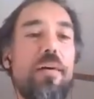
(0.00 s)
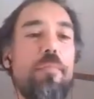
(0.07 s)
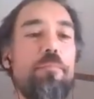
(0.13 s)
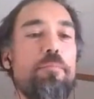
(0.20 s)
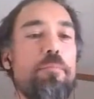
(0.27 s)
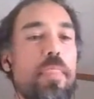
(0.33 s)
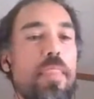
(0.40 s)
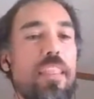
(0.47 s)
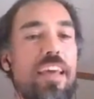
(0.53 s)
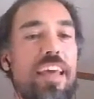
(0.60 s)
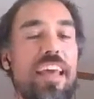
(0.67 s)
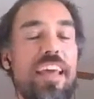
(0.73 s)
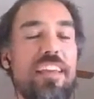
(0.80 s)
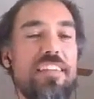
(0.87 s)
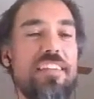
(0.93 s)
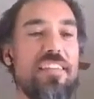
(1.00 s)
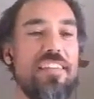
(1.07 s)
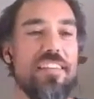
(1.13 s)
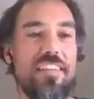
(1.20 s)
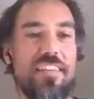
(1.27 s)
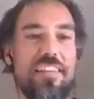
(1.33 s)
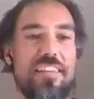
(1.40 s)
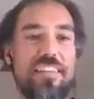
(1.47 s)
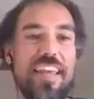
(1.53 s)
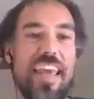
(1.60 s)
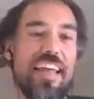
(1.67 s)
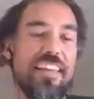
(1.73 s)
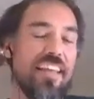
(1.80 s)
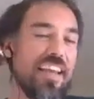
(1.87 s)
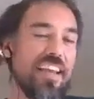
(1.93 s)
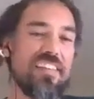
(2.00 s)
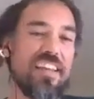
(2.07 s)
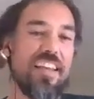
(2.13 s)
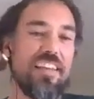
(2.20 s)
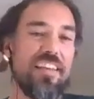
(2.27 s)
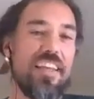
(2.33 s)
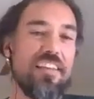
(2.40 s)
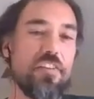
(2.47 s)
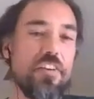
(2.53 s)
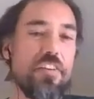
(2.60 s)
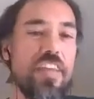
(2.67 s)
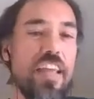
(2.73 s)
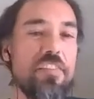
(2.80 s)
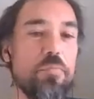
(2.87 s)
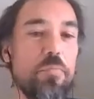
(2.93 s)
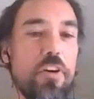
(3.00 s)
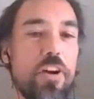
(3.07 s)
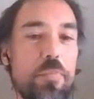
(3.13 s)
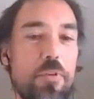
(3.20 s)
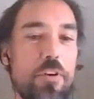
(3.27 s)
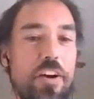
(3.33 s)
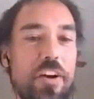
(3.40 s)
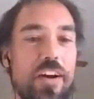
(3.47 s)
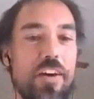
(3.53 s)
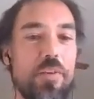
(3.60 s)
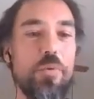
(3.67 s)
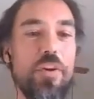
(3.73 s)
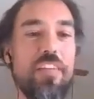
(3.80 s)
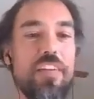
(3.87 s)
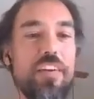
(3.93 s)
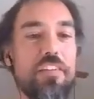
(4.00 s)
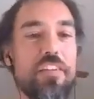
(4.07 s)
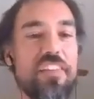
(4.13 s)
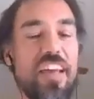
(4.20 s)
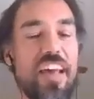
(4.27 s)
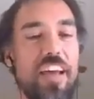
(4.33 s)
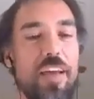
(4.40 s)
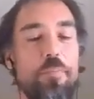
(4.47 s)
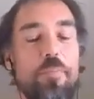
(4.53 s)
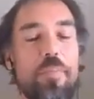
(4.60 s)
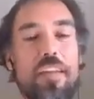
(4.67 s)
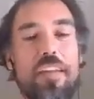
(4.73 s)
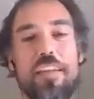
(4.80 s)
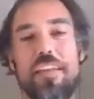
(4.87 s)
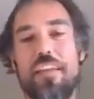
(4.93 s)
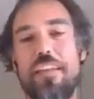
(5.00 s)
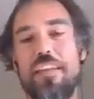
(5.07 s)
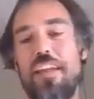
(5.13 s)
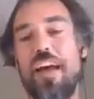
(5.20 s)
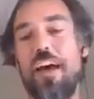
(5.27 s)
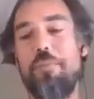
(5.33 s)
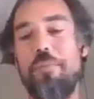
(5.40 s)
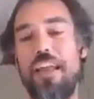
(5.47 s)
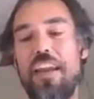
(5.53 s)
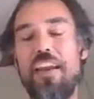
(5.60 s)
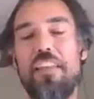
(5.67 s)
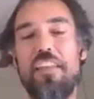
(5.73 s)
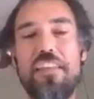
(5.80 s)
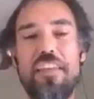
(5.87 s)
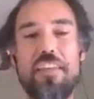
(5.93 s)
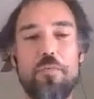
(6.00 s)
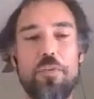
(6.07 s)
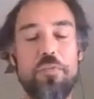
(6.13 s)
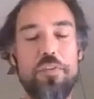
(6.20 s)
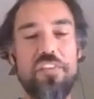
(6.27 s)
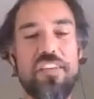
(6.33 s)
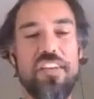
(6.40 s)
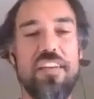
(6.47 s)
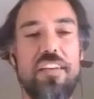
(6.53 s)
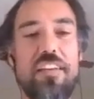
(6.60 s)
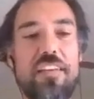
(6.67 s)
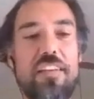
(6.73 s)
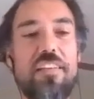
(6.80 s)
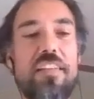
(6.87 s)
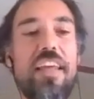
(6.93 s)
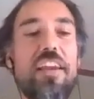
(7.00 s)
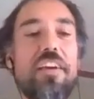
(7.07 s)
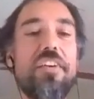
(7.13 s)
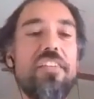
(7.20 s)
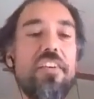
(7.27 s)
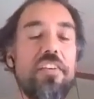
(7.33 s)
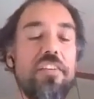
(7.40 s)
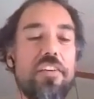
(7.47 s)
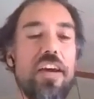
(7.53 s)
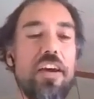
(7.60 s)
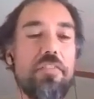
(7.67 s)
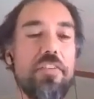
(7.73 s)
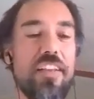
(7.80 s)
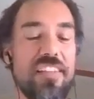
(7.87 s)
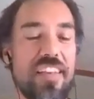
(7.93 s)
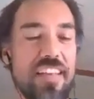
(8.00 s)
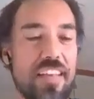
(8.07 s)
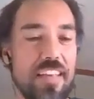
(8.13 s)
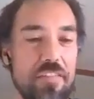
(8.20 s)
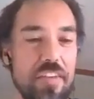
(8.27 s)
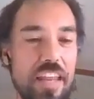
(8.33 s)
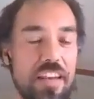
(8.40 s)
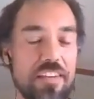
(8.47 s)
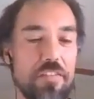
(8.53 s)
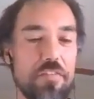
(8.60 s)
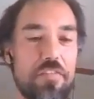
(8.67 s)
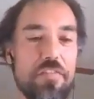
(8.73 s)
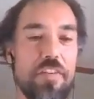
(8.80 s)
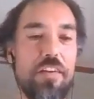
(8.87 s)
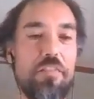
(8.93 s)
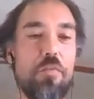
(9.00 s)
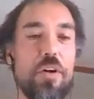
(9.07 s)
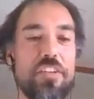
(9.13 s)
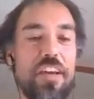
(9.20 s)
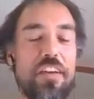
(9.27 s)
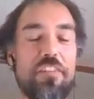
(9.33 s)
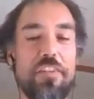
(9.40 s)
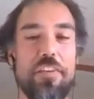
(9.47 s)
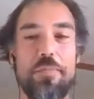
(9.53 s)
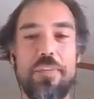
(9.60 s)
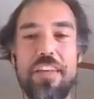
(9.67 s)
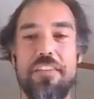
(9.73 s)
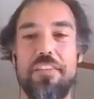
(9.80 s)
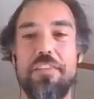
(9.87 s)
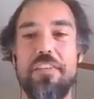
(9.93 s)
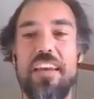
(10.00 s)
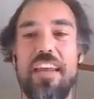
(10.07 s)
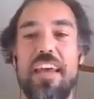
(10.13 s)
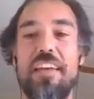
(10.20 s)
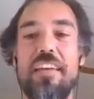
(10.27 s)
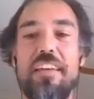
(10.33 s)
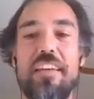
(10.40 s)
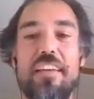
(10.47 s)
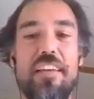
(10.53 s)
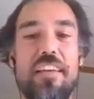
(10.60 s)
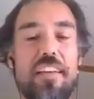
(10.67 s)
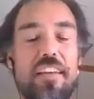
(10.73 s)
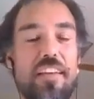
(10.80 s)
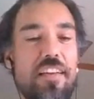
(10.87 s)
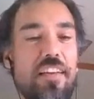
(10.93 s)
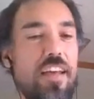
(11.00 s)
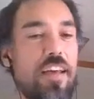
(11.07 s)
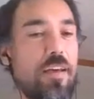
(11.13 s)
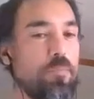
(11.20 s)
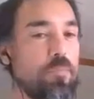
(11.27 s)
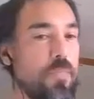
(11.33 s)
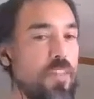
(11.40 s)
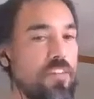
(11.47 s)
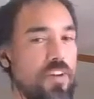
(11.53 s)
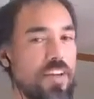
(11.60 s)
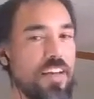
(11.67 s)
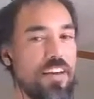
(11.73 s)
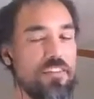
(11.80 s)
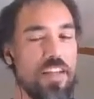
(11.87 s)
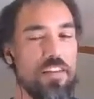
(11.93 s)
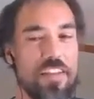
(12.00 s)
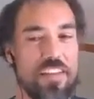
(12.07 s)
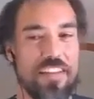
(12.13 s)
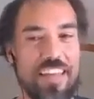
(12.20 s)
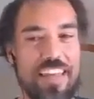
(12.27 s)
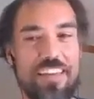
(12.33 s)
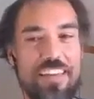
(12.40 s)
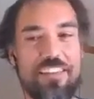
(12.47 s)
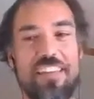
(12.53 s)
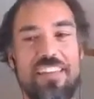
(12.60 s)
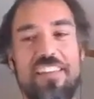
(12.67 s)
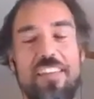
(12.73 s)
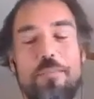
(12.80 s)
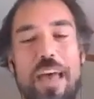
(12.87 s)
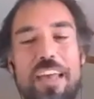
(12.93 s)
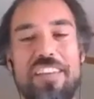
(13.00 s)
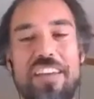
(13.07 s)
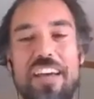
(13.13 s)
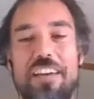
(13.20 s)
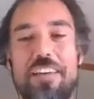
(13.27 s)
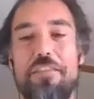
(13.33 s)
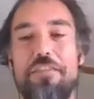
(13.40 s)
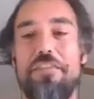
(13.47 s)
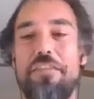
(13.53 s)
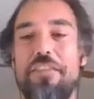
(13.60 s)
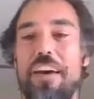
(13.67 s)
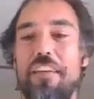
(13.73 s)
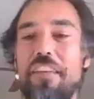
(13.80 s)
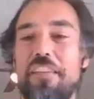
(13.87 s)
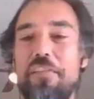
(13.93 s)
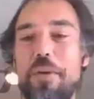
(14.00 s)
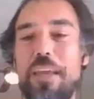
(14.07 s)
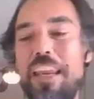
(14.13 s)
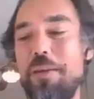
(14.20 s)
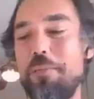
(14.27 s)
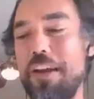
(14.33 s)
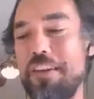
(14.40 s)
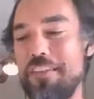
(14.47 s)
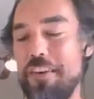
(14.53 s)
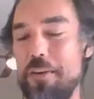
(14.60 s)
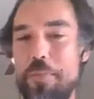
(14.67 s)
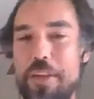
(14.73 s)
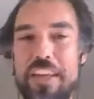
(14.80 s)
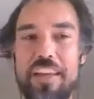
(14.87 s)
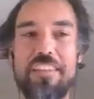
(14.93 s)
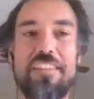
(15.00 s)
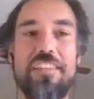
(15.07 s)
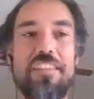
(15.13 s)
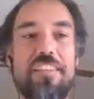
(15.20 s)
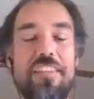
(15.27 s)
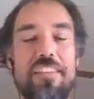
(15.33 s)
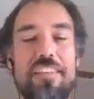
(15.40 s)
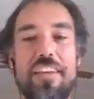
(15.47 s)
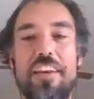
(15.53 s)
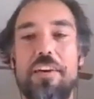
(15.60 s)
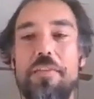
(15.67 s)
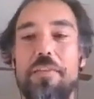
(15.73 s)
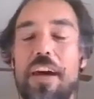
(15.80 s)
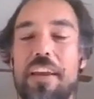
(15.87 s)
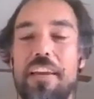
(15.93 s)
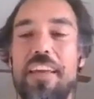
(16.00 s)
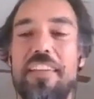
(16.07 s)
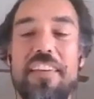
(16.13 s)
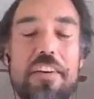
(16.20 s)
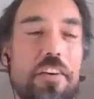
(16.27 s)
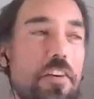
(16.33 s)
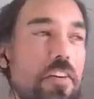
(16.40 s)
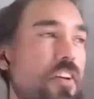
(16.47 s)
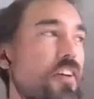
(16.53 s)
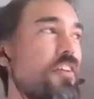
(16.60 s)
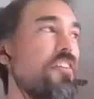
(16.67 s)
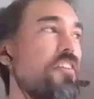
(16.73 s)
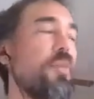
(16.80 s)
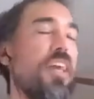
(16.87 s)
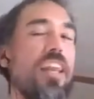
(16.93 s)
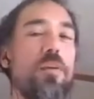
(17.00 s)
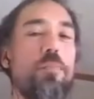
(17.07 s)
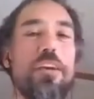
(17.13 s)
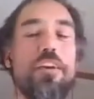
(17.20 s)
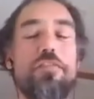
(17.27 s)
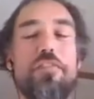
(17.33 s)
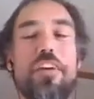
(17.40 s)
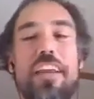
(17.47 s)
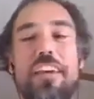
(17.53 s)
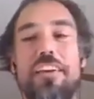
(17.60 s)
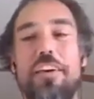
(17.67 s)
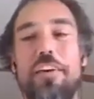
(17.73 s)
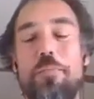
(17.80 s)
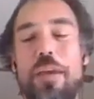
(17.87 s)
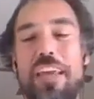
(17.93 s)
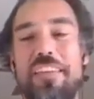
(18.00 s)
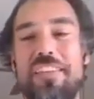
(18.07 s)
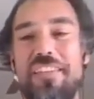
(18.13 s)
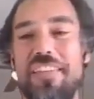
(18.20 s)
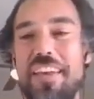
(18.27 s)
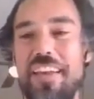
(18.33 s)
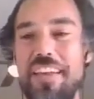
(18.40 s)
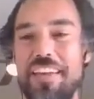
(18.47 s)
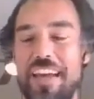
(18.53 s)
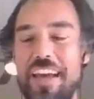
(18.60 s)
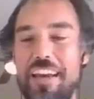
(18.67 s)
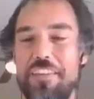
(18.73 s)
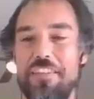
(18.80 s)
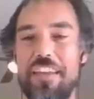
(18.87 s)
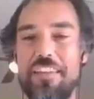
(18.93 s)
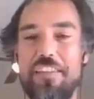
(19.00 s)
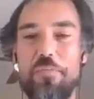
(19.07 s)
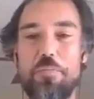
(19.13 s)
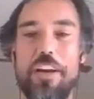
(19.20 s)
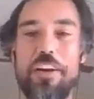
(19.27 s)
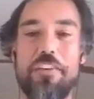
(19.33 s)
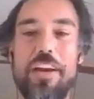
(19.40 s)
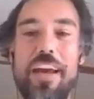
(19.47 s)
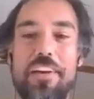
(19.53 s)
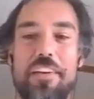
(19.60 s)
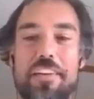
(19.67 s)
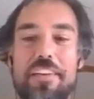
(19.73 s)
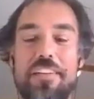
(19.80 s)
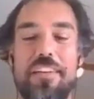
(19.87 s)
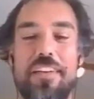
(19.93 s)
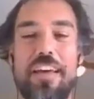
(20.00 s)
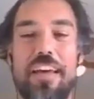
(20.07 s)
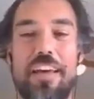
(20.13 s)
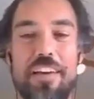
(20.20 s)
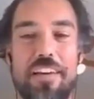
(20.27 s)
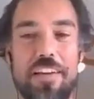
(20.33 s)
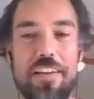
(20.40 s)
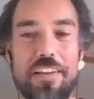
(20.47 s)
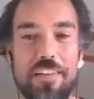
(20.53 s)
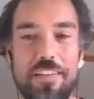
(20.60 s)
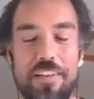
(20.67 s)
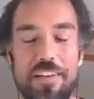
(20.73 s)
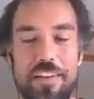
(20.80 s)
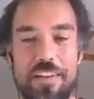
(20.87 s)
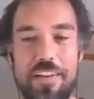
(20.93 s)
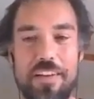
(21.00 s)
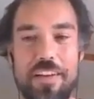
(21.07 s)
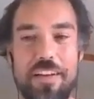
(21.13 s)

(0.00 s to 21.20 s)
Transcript: Um, and yeah, like I said, it, it sort of gets more and more unwieldy over time. Um, and another thing which we'll see later is you're, you're not really taking advantage of, of what JavaScript can do today. Um, so I kind of lovingly gave this the mascot of, of the spaghetti monster because, you know, not, not that your whole code is spaghetti, but your front-end code base kind of gets spread around uh, all,